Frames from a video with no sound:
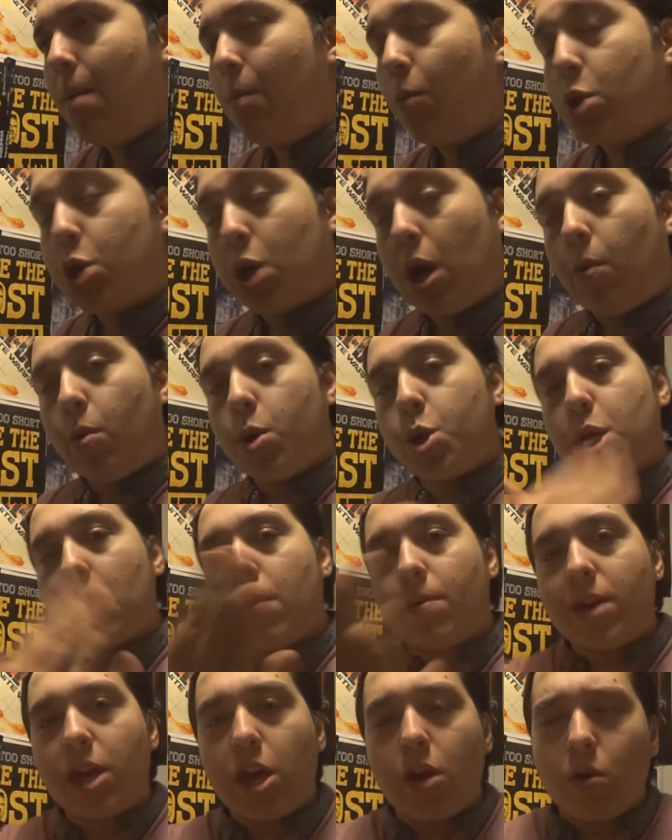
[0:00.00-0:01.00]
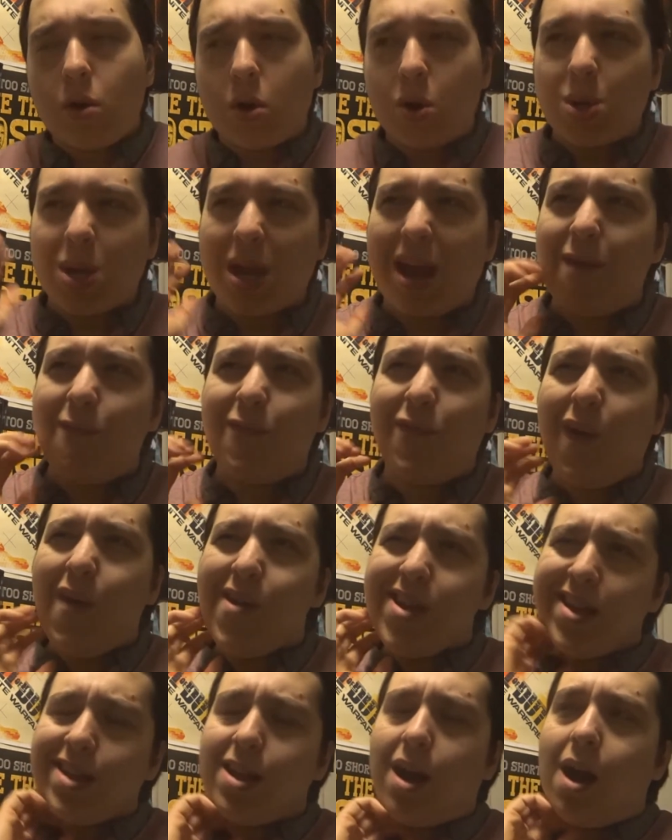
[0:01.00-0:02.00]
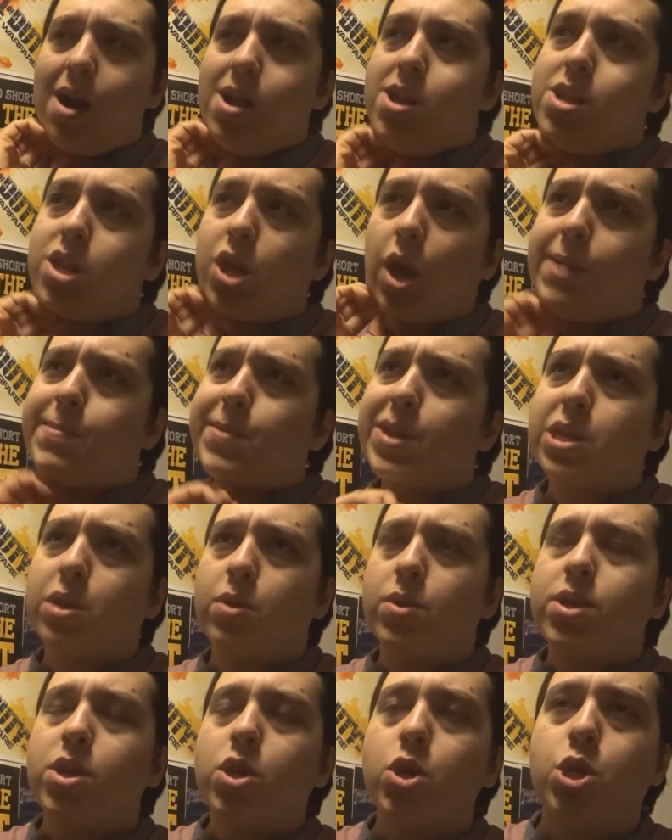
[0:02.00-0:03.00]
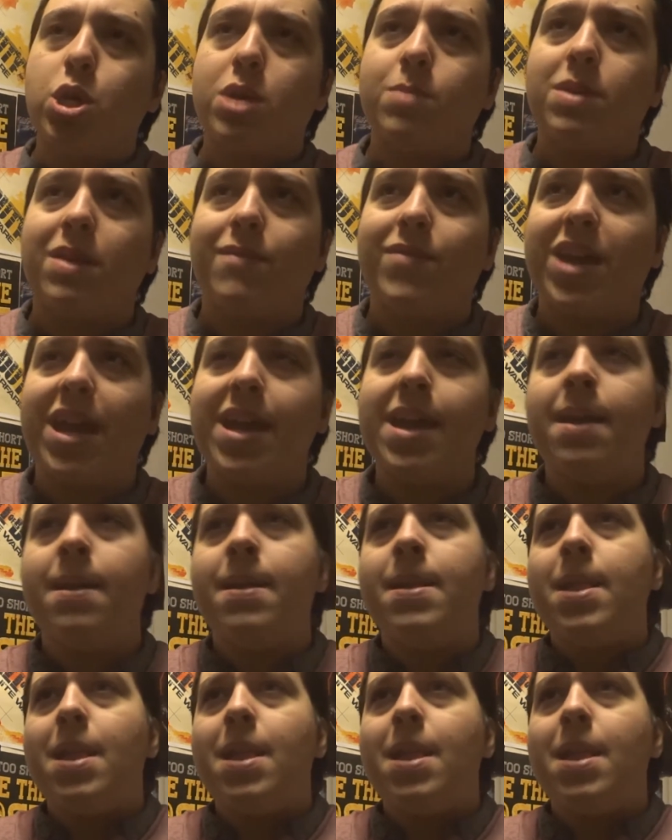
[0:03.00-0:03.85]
which I want to share with you, because I typed this on YouTube the other day,